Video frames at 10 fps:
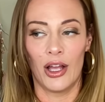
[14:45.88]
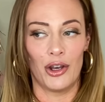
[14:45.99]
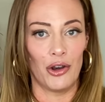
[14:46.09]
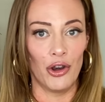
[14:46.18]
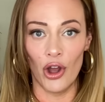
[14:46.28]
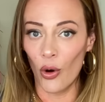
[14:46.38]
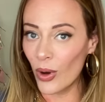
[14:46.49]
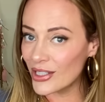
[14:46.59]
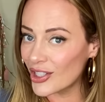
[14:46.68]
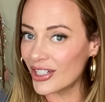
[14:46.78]
No
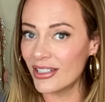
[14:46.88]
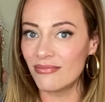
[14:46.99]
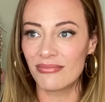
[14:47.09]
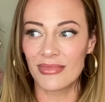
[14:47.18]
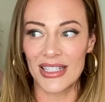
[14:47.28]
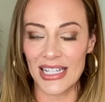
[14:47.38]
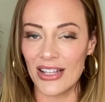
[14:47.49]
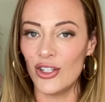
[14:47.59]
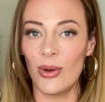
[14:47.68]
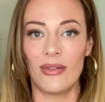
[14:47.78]
one's gonna say
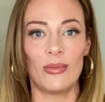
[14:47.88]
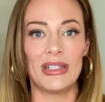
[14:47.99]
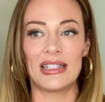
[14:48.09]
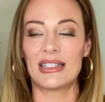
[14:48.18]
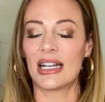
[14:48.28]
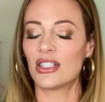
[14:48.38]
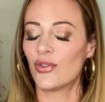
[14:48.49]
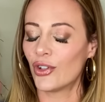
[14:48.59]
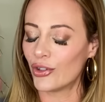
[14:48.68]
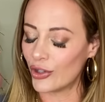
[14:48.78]
that you haven't been
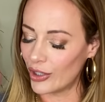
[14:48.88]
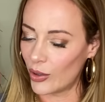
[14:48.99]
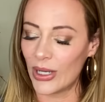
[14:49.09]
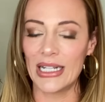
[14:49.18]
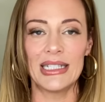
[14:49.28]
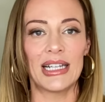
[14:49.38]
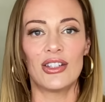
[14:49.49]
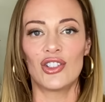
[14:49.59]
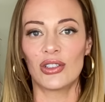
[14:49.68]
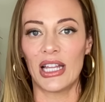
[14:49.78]
successful. No one can say
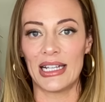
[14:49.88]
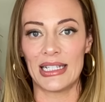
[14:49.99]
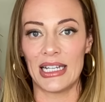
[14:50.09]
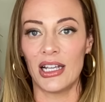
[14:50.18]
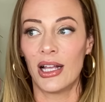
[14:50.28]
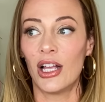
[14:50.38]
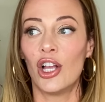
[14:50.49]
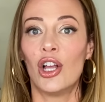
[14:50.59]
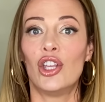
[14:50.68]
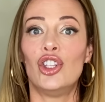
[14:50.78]
that you're lazy.
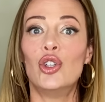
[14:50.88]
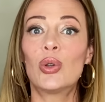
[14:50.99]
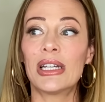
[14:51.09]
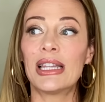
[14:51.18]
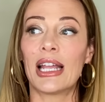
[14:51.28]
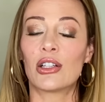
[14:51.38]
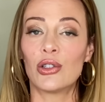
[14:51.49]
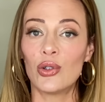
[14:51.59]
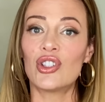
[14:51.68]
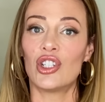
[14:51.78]
You can like
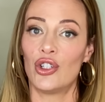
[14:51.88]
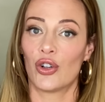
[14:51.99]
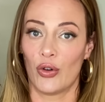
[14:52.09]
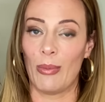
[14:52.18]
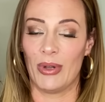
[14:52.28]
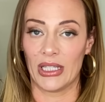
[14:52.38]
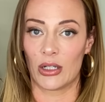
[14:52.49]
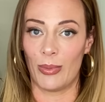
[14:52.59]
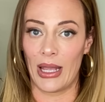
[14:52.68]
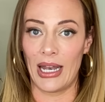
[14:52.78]
loosen your grip a
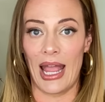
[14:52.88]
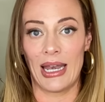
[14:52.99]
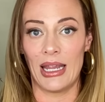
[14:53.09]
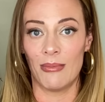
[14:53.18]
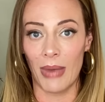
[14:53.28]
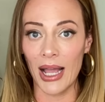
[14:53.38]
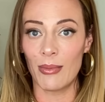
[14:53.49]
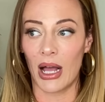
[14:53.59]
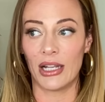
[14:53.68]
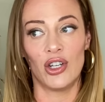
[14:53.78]
little bit. And in my
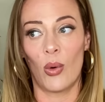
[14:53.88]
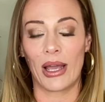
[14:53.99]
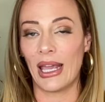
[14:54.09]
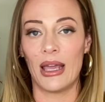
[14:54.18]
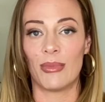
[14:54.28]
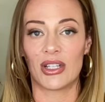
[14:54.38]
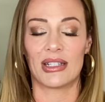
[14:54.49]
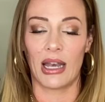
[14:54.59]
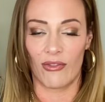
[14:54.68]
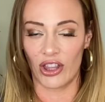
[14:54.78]
mind, no, I can't because
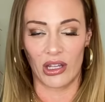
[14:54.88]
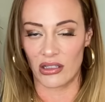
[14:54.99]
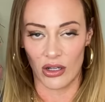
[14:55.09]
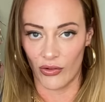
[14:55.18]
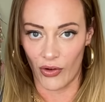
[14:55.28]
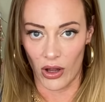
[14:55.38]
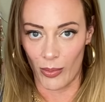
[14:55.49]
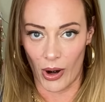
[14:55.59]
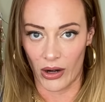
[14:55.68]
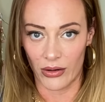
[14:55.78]
then everything's gonna fall
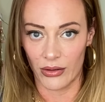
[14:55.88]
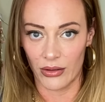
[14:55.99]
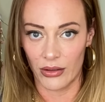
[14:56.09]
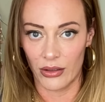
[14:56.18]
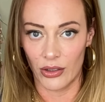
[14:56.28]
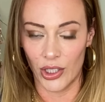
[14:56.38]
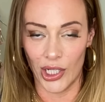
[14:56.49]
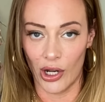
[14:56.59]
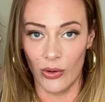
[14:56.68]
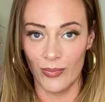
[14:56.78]
apart. You
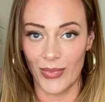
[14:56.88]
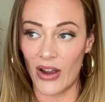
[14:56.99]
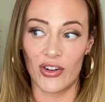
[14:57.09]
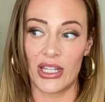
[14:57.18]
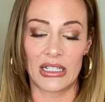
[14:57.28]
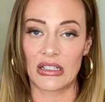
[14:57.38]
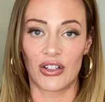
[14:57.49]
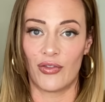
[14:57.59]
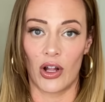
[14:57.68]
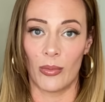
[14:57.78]
know, everything's
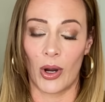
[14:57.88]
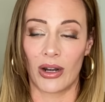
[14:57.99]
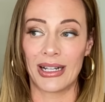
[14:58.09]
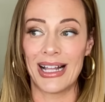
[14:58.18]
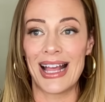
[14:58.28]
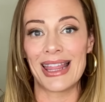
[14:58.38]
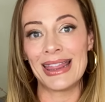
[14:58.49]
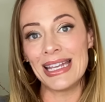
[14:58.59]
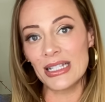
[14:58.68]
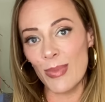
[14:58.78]
gonna fall apart.
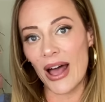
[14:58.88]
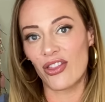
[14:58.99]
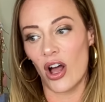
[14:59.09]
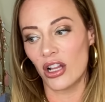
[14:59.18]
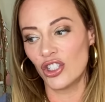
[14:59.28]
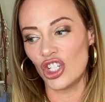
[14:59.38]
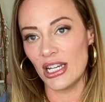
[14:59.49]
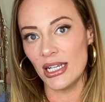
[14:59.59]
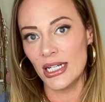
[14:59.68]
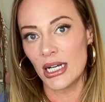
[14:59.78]
This
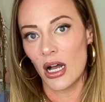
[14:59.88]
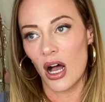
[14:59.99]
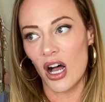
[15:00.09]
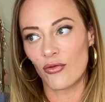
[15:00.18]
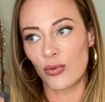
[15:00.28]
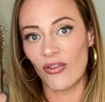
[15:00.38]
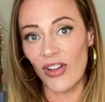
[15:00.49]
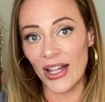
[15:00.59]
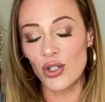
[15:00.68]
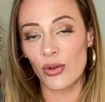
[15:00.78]
pathology of revenge,